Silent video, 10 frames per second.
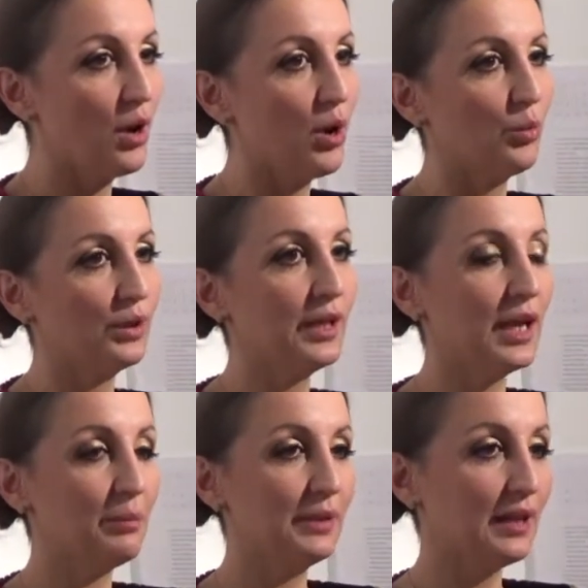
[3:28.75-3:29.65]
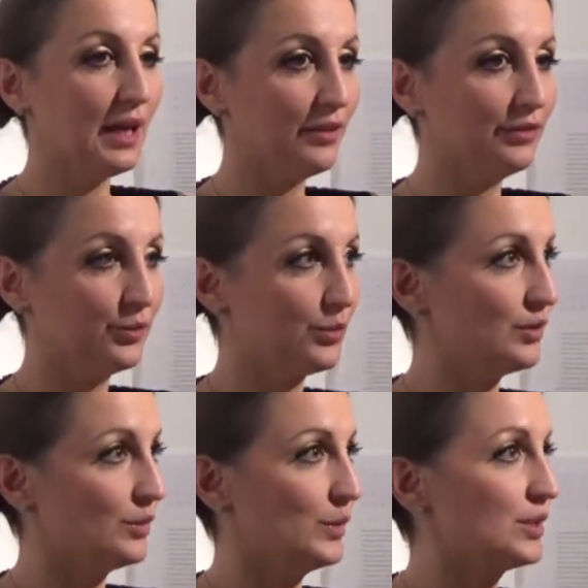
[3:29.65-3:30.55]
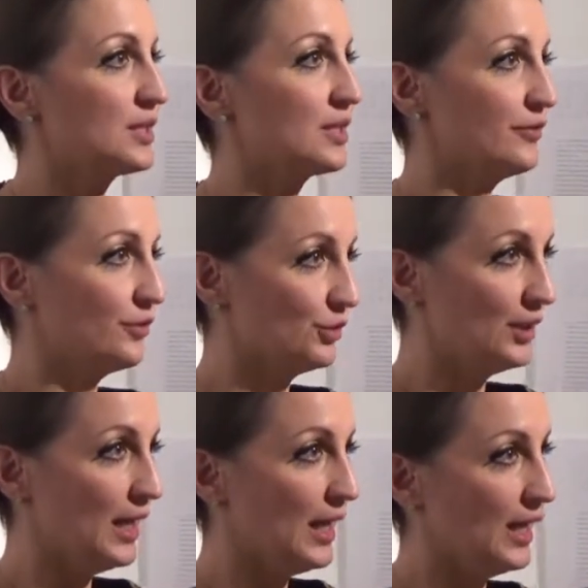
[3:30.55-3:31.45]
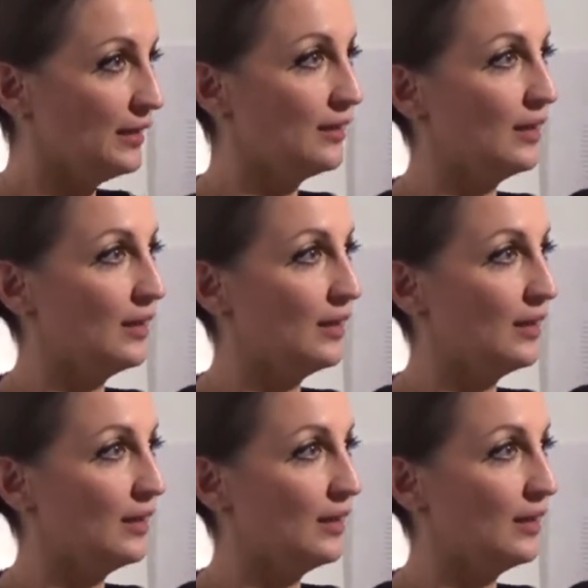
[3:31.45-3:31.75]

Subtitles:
What happened afterwards, the 48,